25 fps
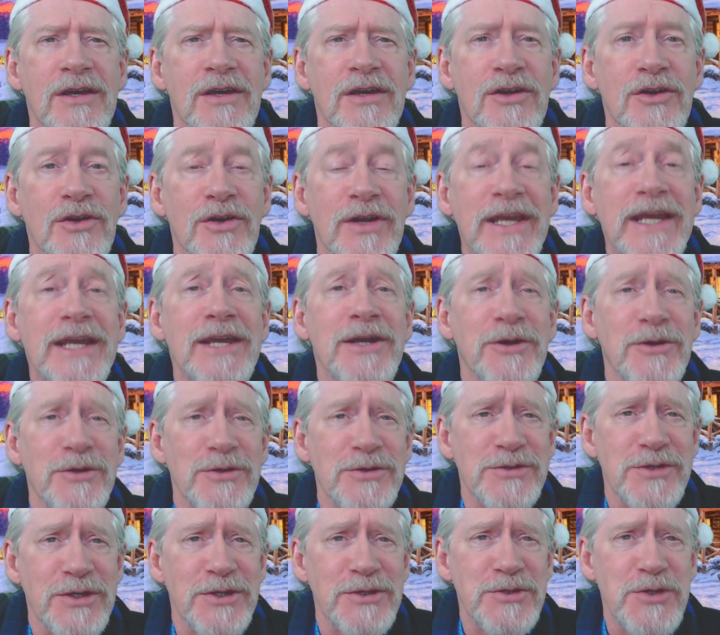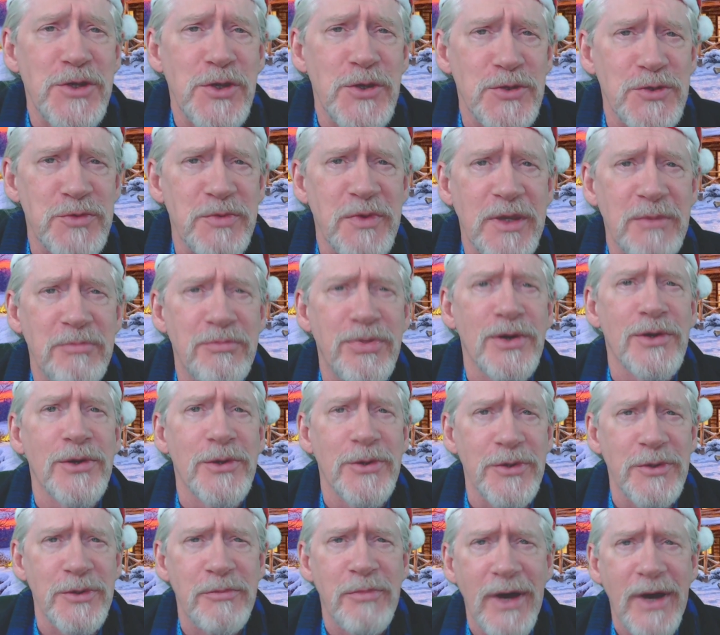her ears, excuse me,
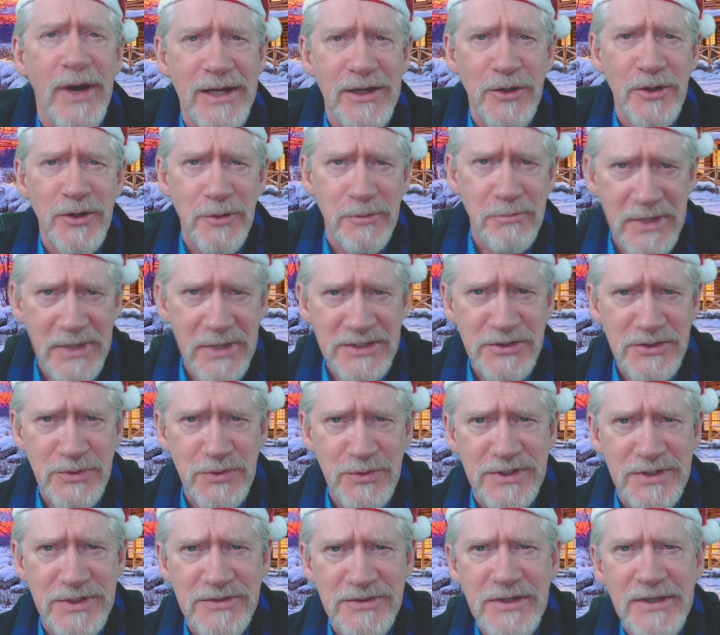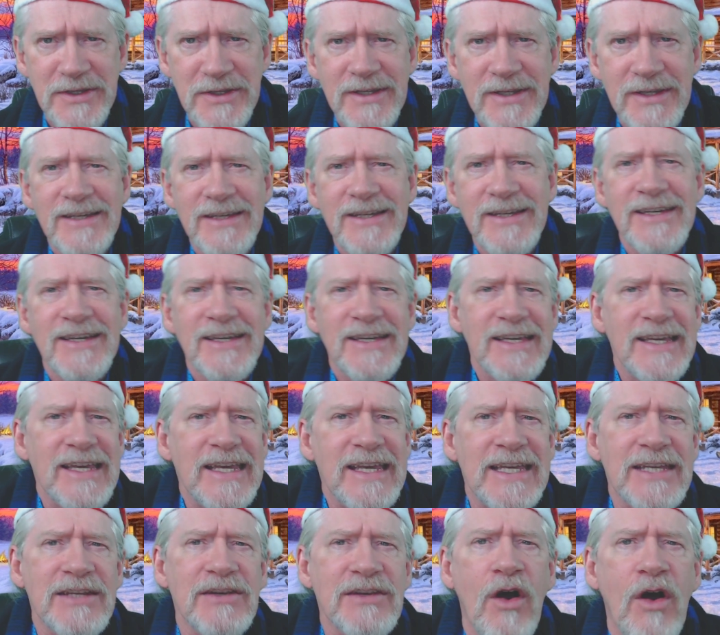pulled by her mistress
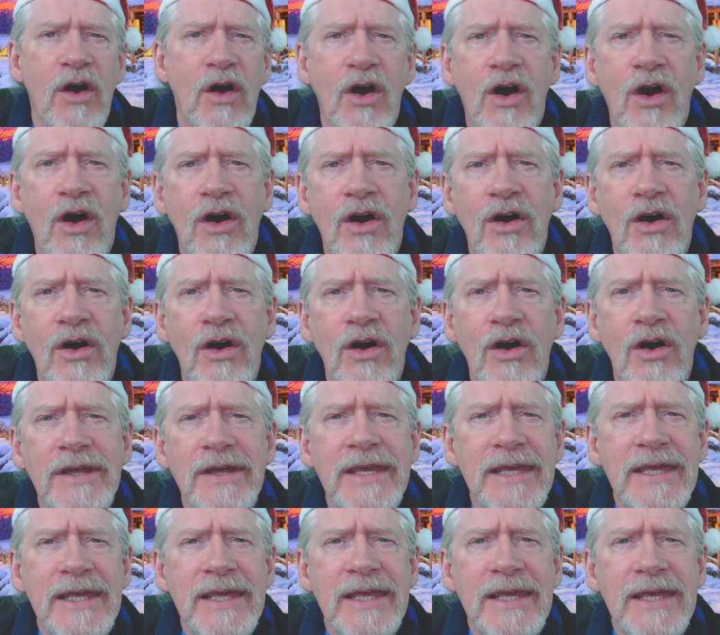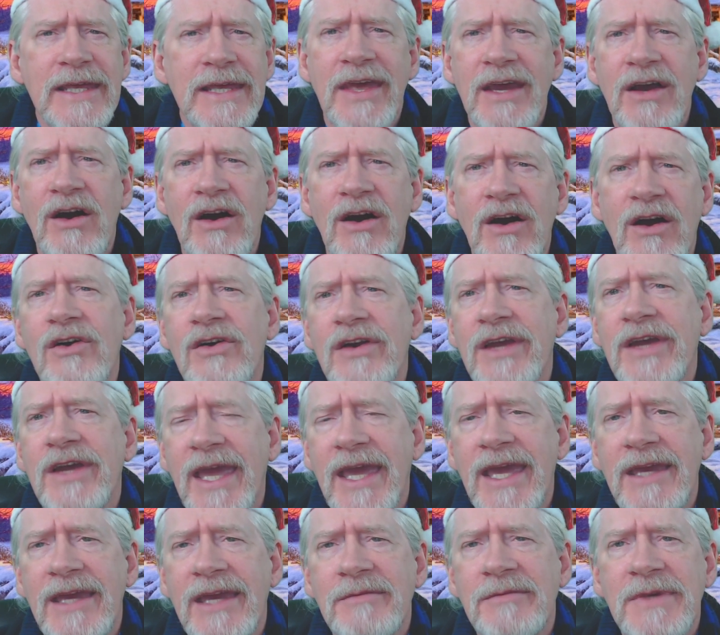in all, in they all
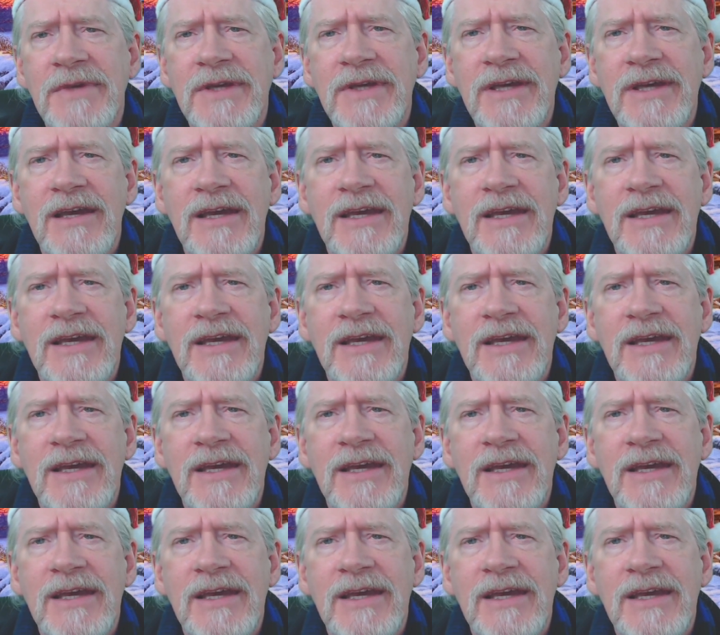came,